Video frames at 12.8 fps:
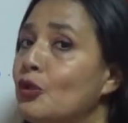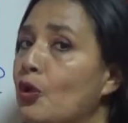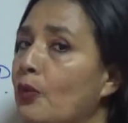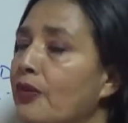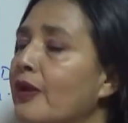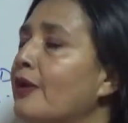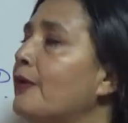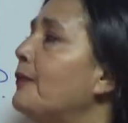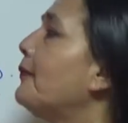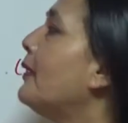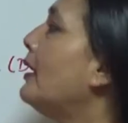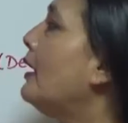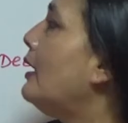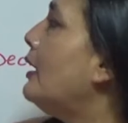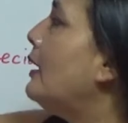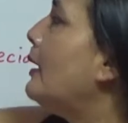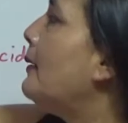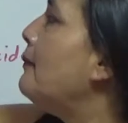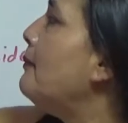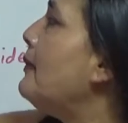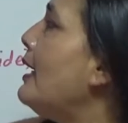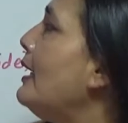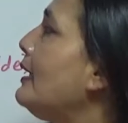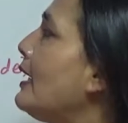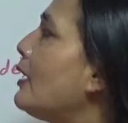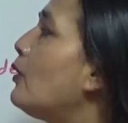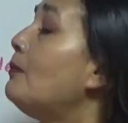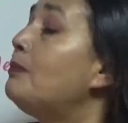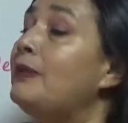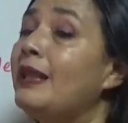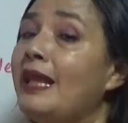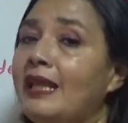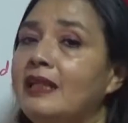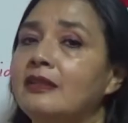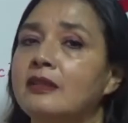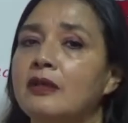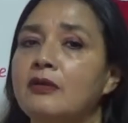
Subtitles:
go there. Make a complaint.